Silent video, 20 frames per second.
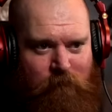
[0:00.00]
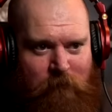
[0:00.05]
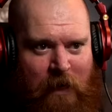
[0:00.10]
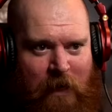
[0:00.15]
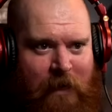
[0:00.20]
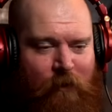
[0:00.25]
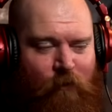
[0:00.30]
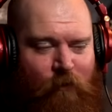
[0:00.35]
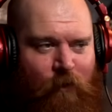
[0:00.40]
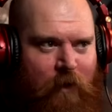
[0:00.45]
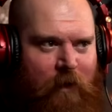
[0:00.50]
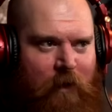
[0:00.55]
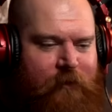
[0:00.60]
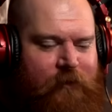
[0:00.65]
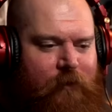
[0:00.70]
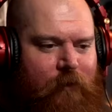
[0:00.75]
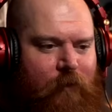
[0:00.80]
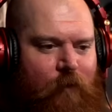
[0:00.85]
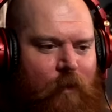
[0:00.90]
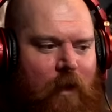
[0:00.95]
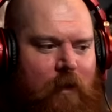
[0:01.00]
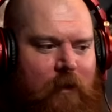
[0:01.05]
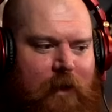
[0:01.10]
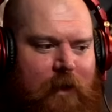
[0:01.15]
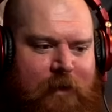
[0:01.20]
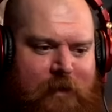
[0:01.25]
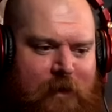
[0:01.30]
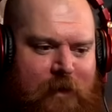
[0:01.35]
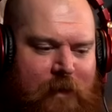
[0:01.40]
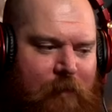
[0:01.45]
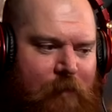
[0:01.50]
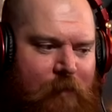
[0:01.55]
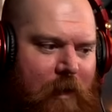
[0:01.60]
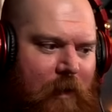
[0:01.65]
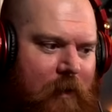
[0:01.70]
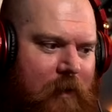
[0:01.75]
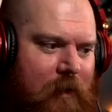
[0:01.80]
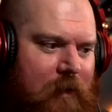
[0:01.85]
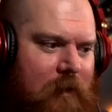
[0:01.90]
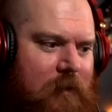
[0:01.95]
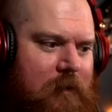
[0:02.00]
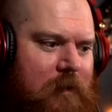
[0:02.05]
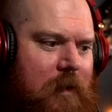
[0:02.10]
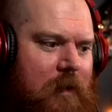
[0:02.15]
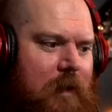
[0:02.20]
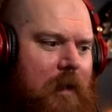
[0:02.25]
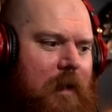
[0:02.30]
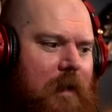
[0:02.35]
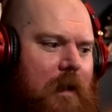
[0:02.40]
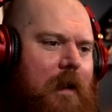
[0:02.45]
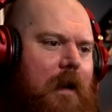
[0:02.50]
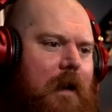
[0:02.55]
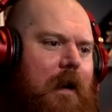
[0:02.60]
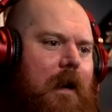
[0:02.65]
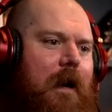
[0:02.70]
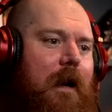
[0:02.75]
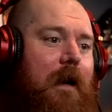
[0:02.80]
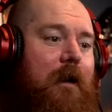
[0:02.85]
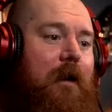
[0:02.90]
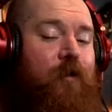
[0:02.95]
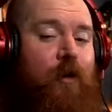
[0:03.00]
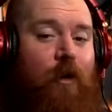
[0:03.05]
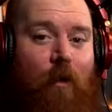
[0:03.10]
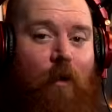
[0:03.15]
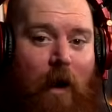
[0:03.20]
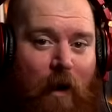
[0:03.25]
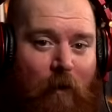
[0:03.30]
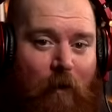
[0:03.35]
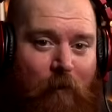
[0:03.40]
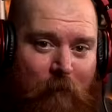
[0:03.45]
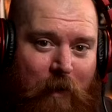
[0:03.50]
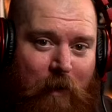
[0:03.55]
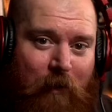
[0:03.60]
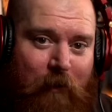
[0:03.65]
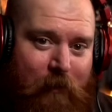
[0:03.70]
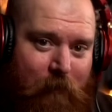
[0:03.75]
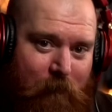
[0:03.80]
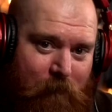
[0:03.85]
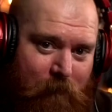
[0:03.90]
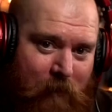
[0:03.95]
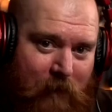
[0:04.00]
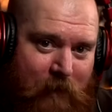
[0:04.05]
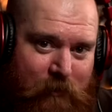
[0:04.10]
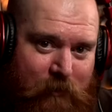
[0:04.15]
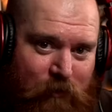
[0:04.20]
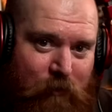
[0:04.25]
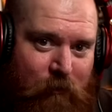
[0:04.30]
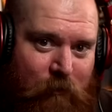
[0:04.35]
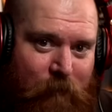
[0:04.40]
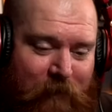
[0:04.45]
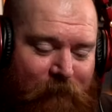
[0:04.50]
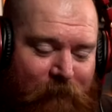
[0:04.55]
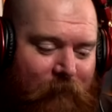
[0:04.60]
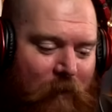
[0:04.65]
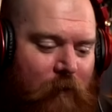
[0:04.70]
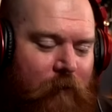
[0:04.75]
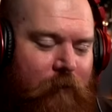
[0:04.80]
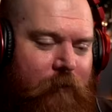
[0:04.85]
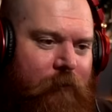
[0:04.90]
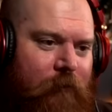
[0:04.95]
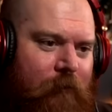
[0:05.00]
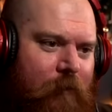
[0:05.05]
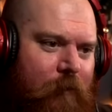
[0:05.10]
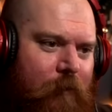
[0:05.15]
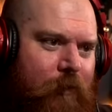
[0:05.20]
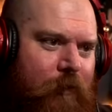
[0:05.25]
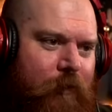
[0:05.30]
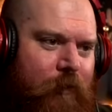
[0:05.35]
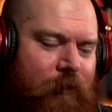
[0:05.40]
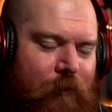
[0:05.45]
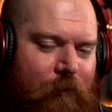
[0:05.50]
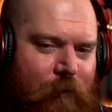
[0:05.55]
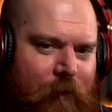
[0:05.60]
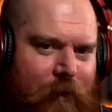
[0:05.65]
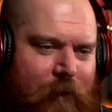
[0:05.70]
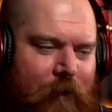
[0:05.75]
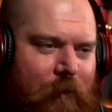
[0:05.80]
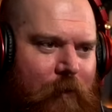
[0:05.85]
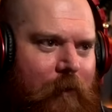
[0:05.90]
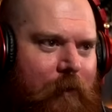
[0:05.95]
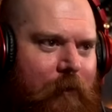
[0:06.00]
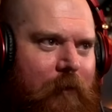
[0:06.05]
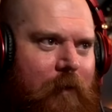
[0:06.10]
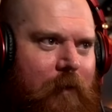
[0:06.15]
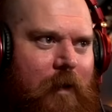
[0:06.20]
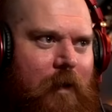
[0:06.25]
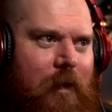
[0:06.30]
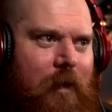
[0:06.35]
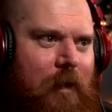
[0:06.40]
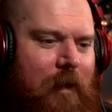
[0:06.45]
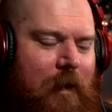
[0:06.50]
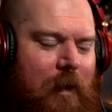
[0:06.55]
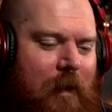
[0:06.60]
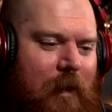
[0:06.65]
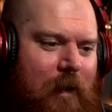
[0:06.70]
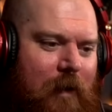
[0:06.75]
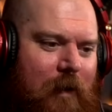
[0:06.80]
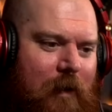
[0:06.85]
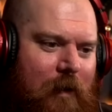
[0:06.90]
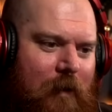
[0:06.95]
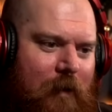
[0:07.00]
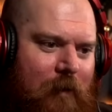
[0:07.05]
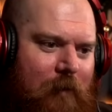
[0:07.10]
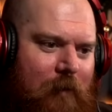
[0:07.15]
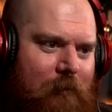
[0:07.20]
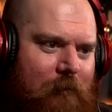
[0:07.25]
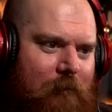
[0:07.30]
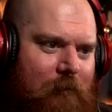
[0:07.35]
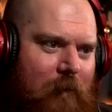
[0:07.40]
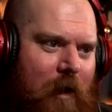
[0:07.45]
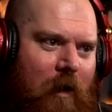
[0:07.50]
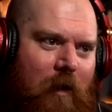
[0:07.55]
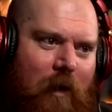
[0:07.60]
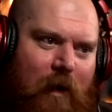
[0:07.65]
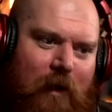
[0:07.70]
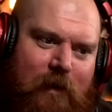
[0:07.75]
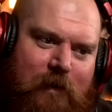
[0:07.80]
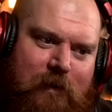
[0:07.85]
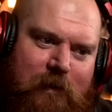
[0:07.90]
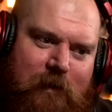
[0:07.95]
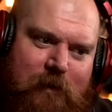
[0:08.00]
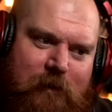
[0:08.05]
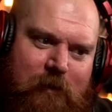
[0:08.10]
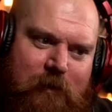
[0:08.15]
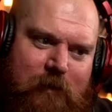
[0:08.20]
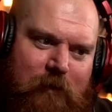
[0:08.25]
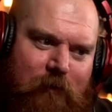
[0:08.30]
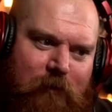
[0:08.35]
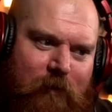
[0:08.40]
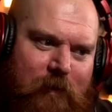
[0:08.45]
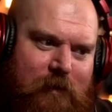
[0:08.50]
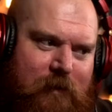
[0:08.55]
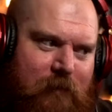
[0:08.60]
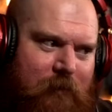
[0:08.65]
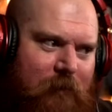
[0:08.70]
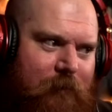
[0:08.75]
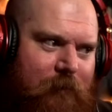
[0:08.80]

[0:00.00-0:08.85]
anywhere else in the world. It's only Americans. If you are American, make sure you be voting for Putri. What are you doing? All right, let's listen to the rest of it.